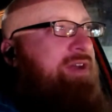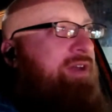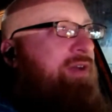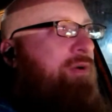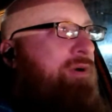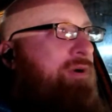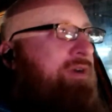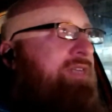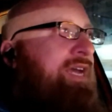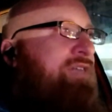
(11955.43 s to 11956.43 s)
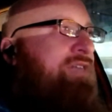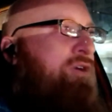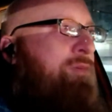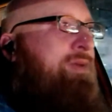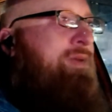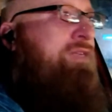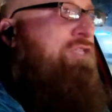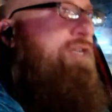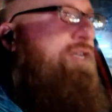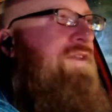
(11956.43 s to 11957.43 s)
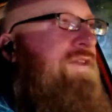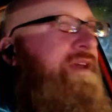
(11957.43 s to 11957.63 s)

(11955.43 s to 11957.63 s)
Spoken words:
an order to take us home. It's just nothing.